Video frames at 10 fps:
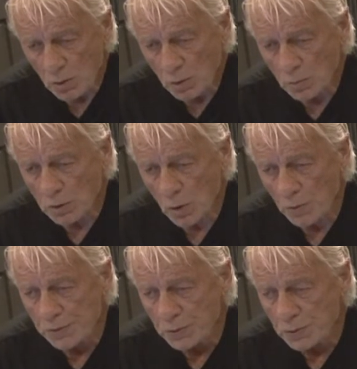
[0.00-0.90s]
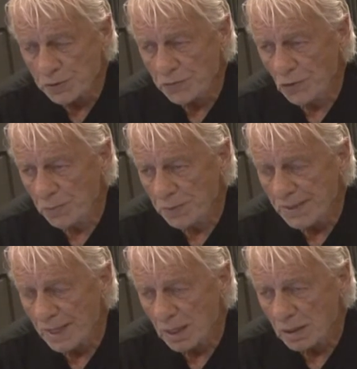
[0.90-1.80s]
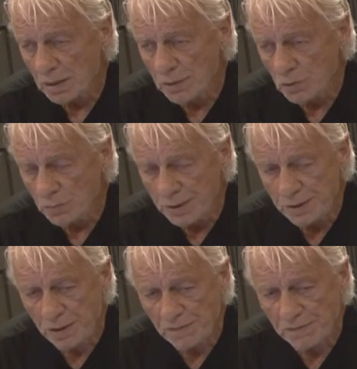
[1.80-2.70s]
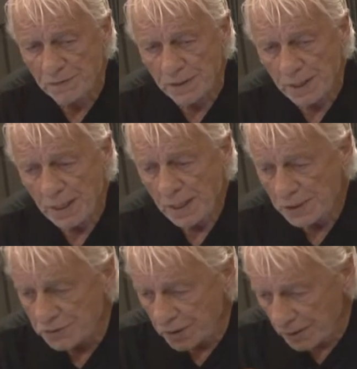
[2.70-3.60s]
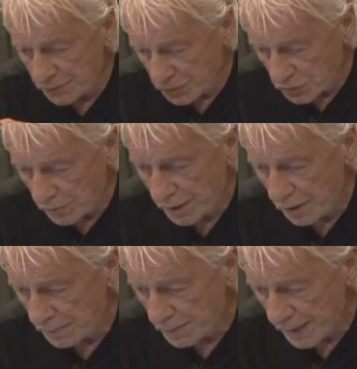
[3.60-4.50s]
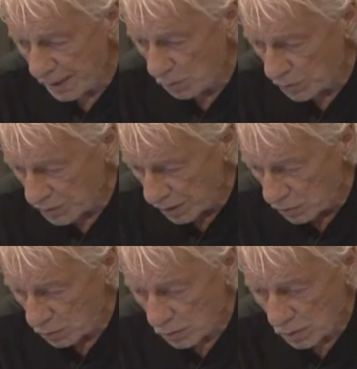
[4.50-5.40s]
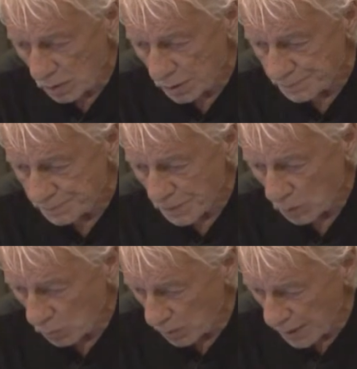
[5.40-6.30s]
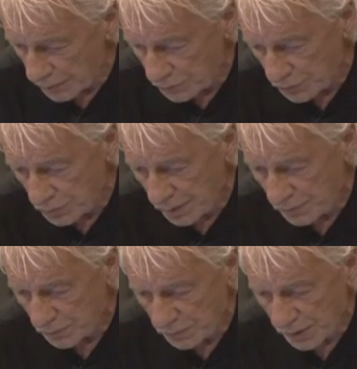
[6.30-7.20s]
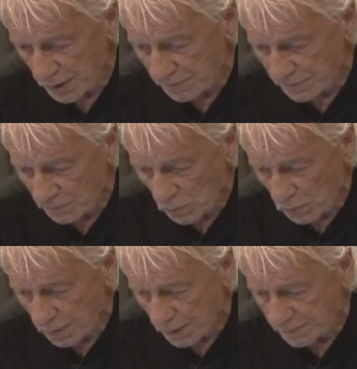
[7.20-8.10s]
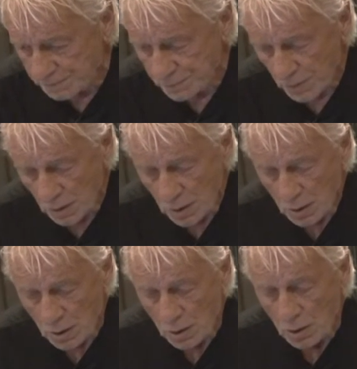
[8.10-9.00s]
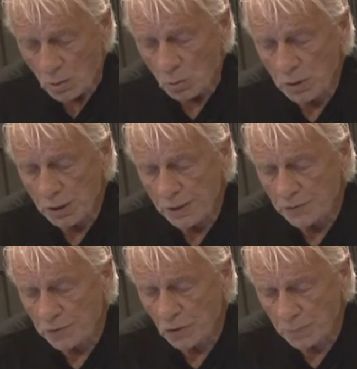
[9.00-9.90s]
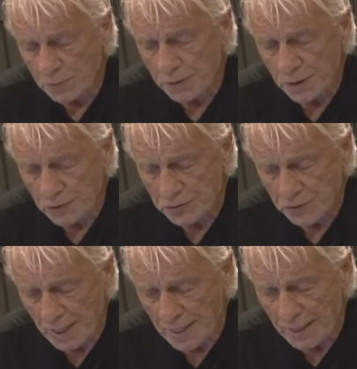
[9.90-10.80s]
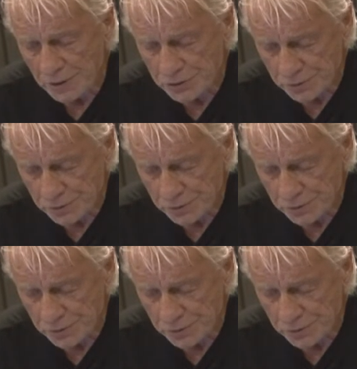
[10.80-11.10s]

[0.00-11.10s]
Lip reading: we're going to interpret that a little bit different. Instead of straight up and down, which I call it 1 and 2 and 3 and 4 and, we're going to interpret this as